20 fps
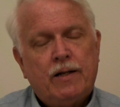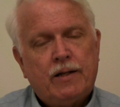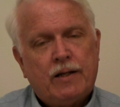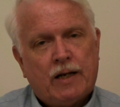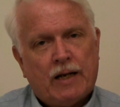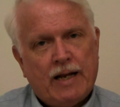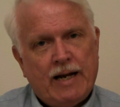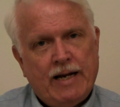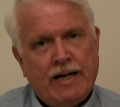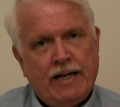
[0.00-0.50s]
The
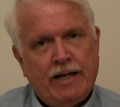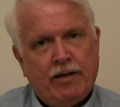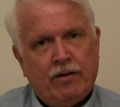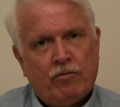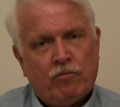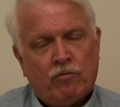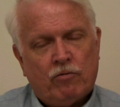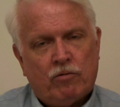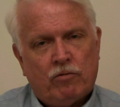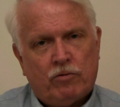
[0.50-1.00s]
lady
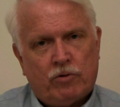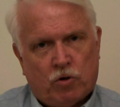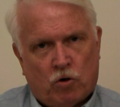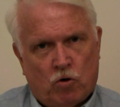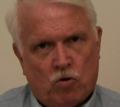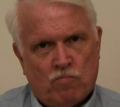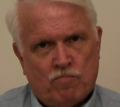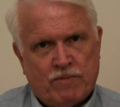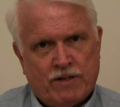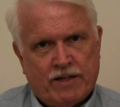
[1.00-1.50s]

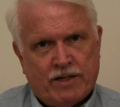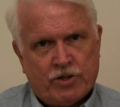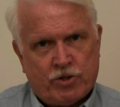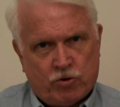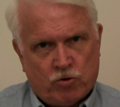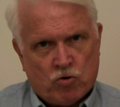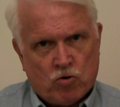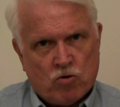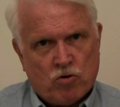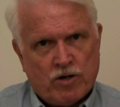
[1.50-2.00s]
told me a
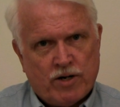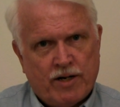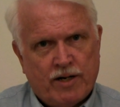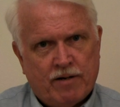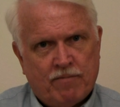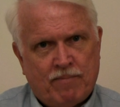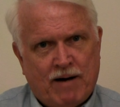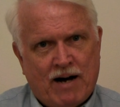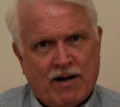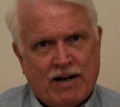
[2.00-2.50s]
story
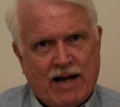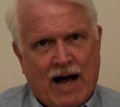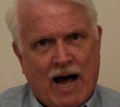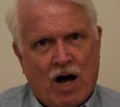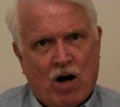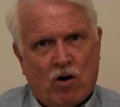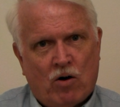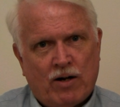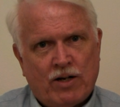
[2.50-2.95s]
about how,